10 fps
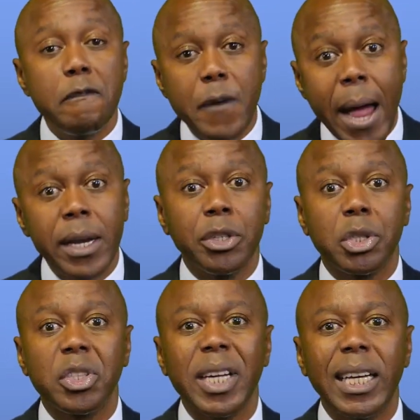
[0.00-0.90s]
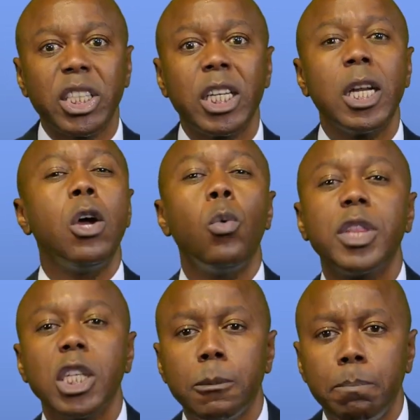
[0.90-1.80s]
final discussion with
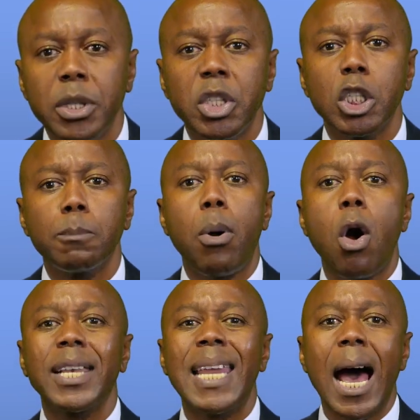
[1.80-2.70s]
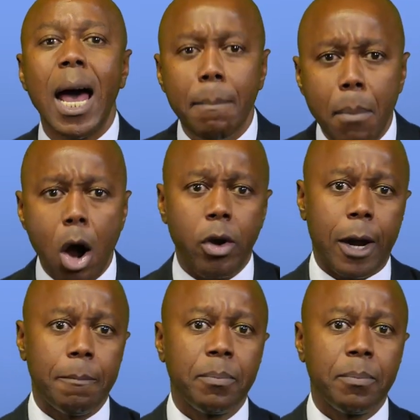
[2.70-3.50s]
his business partner, Mara,